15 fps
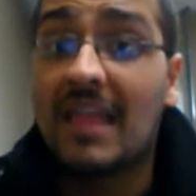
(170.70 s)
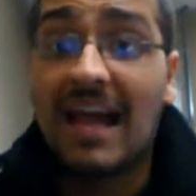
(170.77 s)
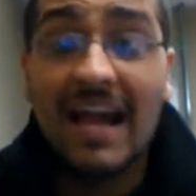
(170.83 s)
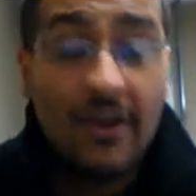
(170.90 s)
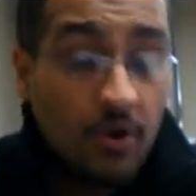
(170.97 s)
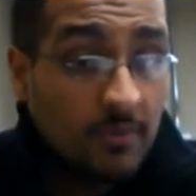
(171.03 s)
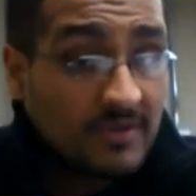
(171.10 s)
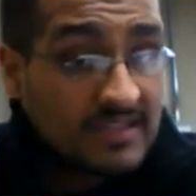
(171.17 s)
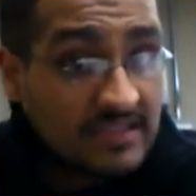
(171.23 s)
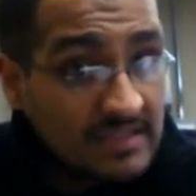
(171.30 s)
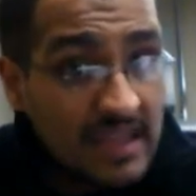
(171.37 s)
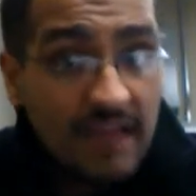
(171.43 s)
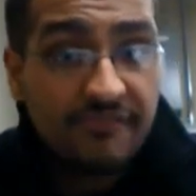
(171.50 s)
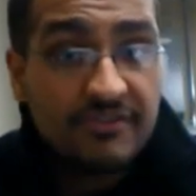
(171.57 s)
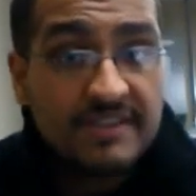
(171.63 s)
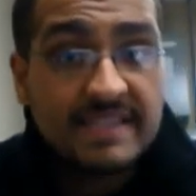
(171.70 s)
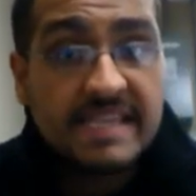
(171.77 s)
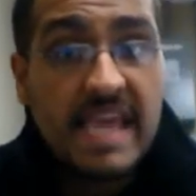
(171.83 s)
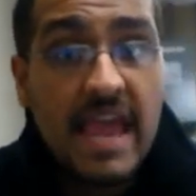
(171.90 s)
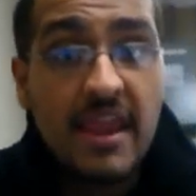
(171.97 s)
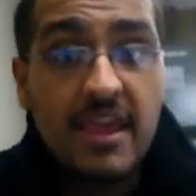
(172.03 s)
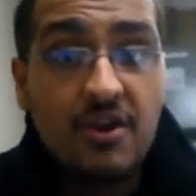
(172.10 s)
I almost never
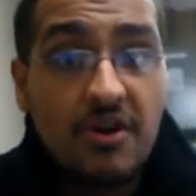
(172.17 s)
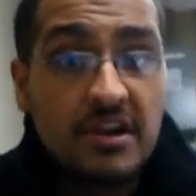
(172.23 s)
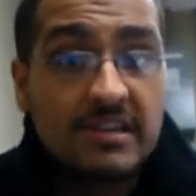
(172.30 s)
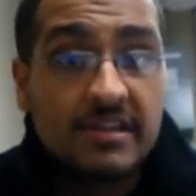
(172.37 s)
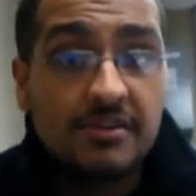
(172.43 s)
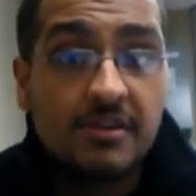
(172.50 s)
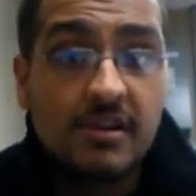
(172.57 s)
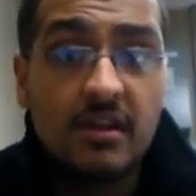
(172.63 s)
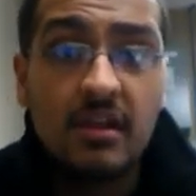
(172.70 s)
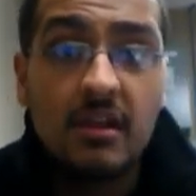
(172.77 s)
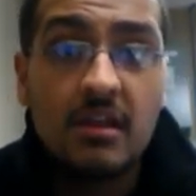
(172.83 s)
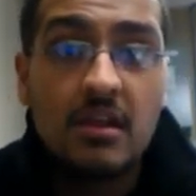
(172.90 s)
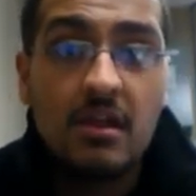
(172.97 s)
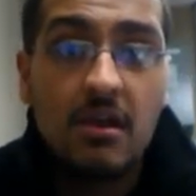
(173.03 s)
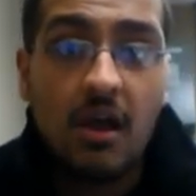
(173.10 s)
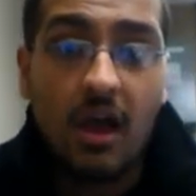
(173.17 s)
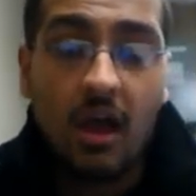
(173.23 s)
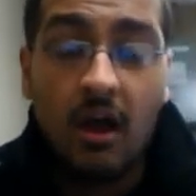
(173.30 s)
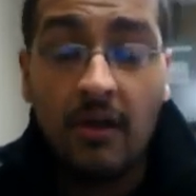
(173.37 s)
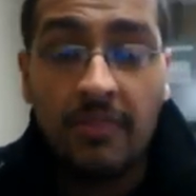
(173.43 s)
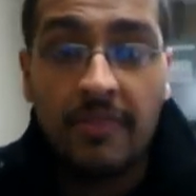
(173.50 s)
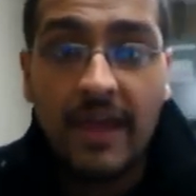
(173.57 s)
see any criteria
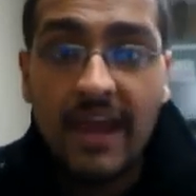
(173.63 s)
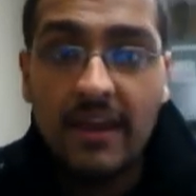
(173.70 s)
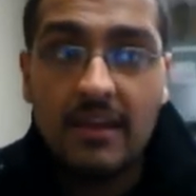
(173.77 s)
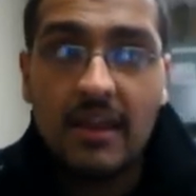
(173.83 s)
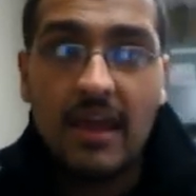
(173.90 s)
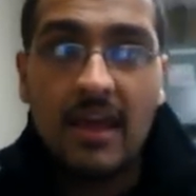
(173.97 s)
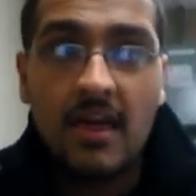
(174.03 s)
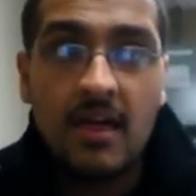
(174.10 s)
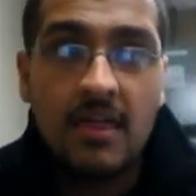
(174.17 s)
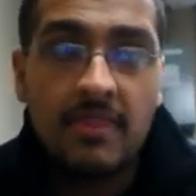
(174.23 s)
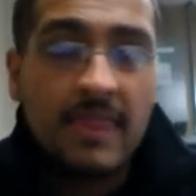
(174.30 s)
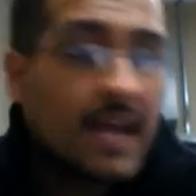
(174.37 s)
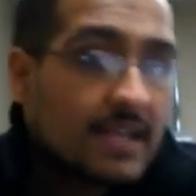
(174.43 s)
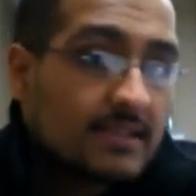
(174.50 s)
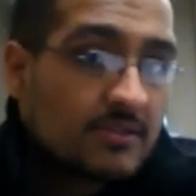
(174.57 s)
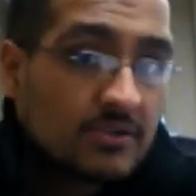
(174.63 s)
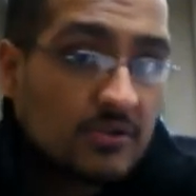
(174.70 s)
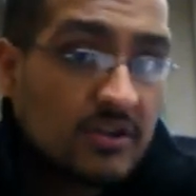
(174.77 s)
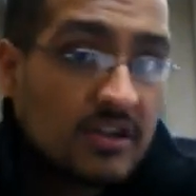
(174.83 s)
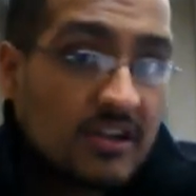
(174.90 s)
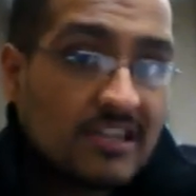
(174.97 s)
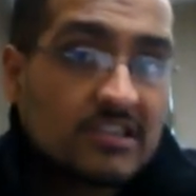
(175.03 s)
on that, and that's
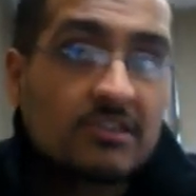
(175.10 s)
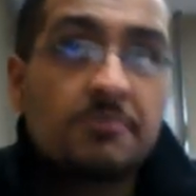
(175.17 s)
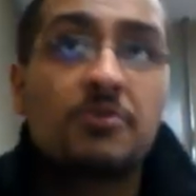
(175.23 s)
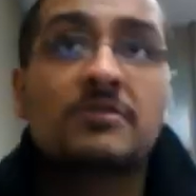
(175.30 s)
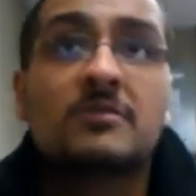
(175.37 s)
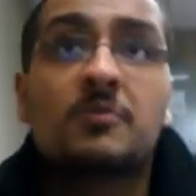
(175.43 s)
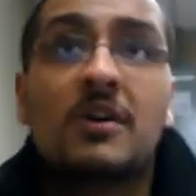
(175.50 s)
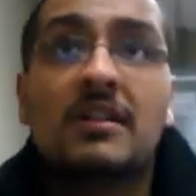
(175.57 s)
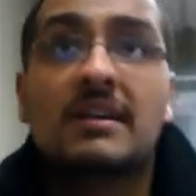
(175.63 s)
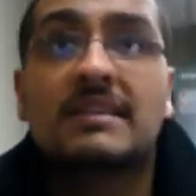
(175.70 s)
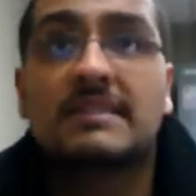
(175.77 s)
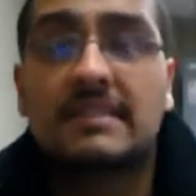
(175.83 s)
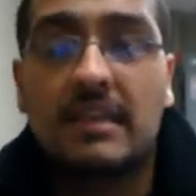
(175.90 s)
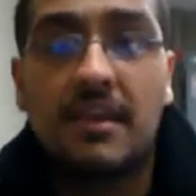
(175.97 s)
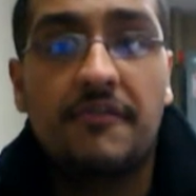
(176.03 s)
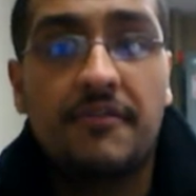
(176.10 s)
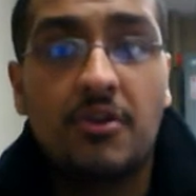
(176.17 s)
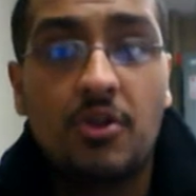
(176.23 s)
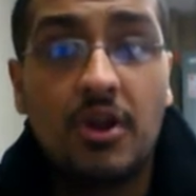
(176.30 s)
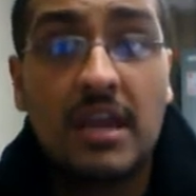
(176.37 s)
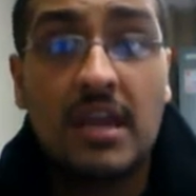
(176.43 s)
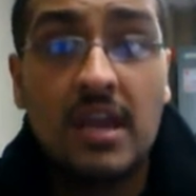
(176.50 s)
sort of questionable as well. As if you're
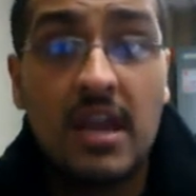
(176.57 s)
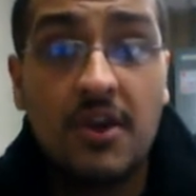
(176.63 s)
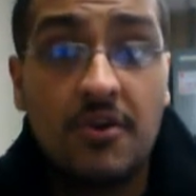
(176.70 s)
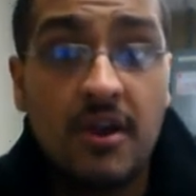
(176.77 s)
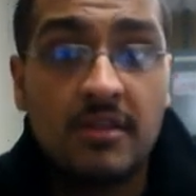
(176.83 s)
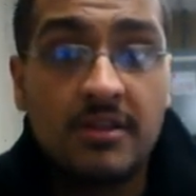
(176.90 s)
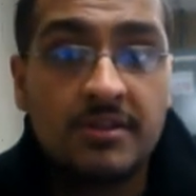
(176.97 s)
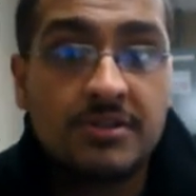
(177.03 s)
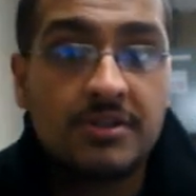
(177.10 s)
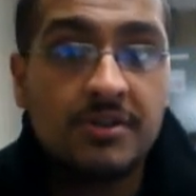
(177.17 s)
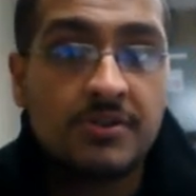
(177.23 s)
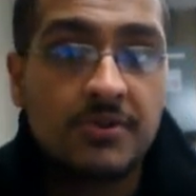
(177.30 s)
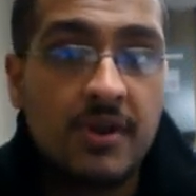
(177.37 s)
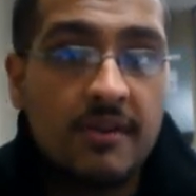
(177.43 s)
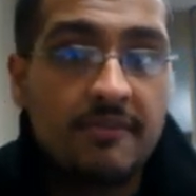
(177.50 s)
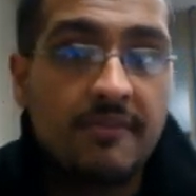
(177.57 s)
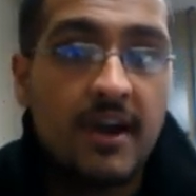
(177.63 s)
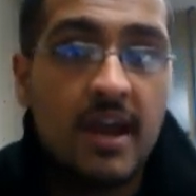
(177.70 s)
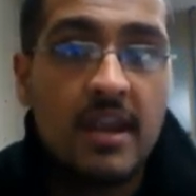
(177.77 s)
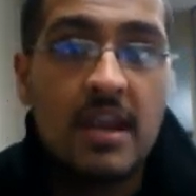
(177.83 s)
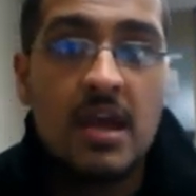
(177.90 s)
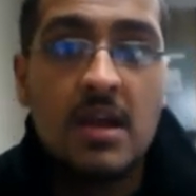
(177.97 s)
looking in grade literature, you're trying to
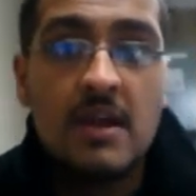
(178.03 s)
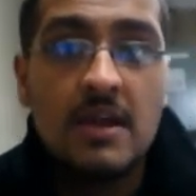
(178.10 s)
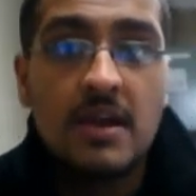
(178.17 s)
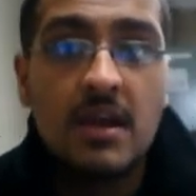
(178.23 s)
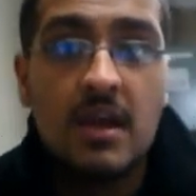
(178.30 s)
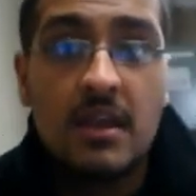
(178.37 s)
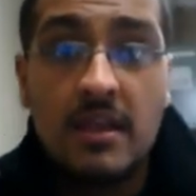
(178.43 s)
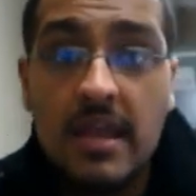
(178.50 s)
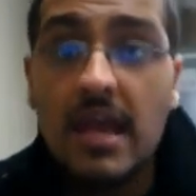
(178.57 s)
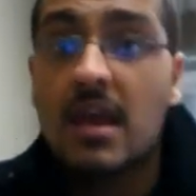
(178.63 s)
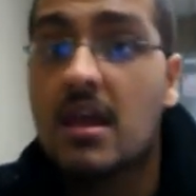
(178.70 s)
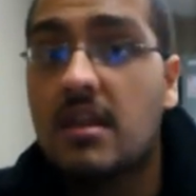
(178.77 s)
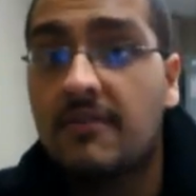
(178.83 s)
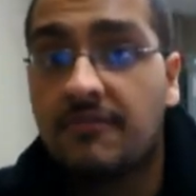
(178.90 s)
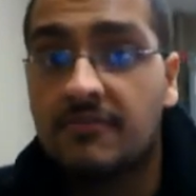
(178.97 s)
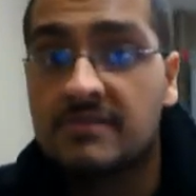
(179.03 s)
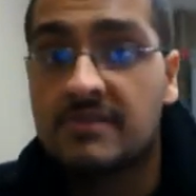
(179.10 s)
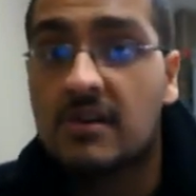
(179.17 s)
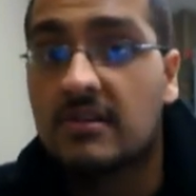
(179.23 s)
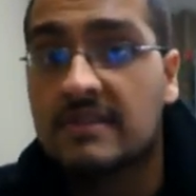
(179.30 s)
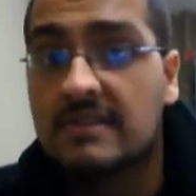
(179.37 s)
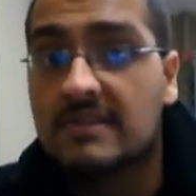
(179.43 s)
find negative
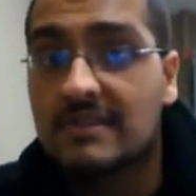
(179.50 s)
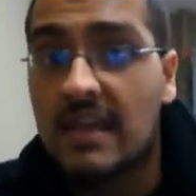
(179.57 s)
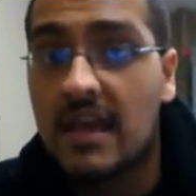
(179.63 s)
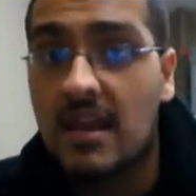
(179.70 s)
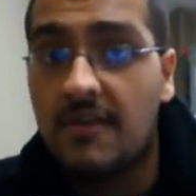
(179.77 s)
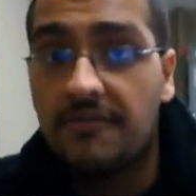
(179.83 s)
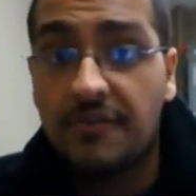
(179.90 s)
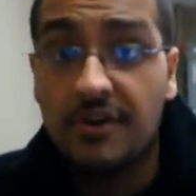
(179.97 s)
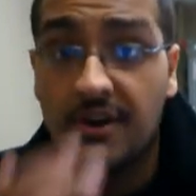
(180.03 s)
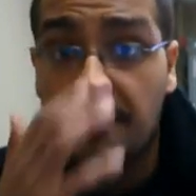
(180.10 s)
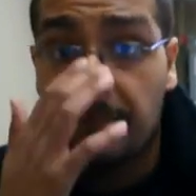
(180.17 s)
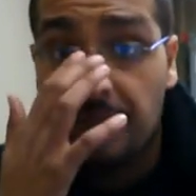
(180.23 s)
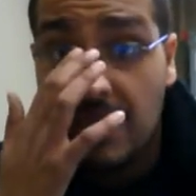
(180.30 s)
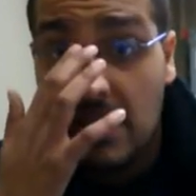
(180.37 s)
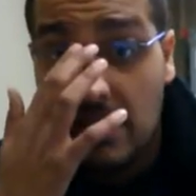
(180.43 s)
results, and if you're